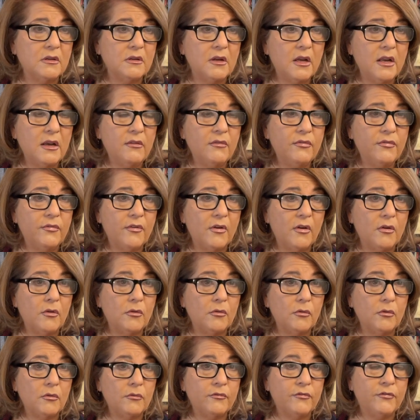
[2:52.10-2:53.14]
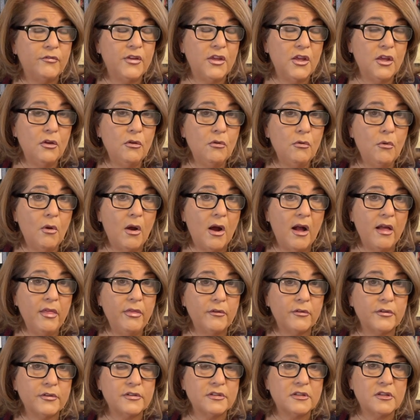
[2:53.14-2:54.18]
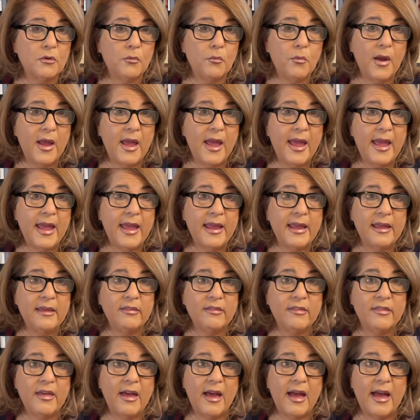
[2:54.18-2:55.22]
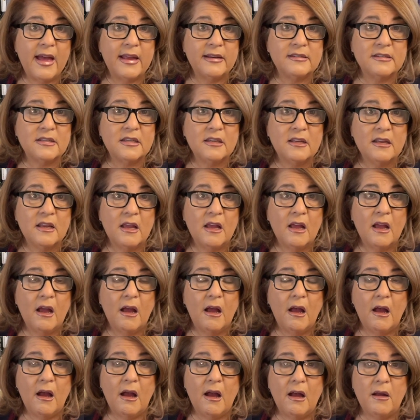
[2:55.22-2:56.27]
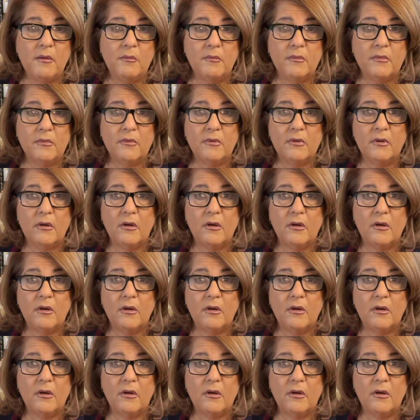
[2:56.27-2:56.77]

kind of view others the way that um,